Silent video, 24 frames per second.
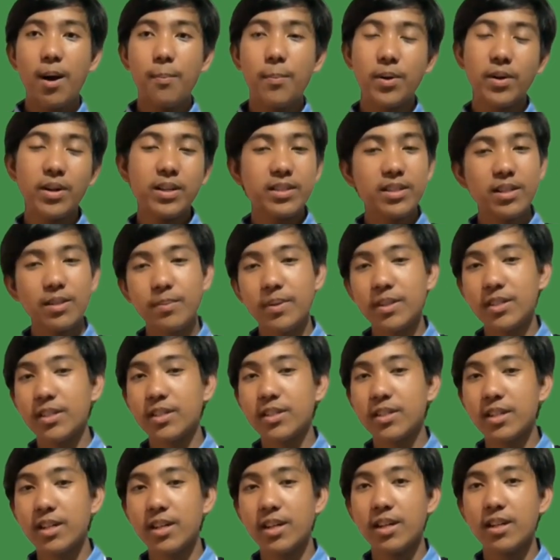parental
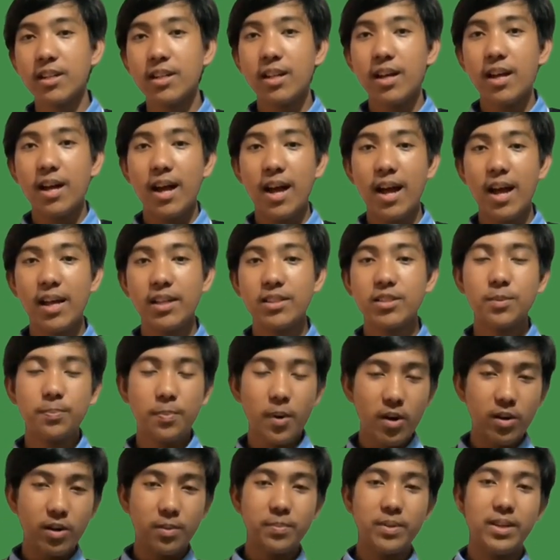material, and
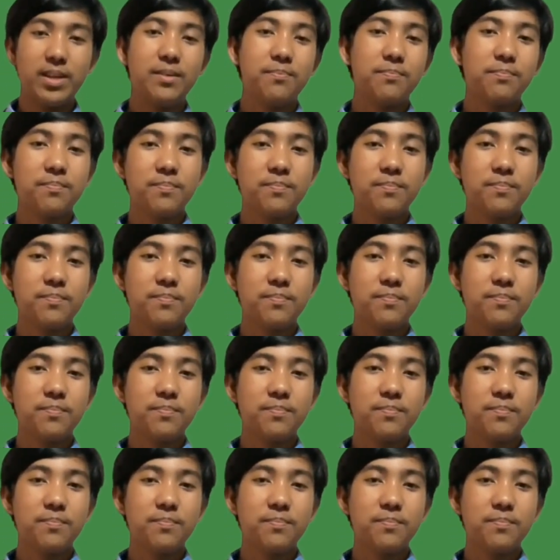topography.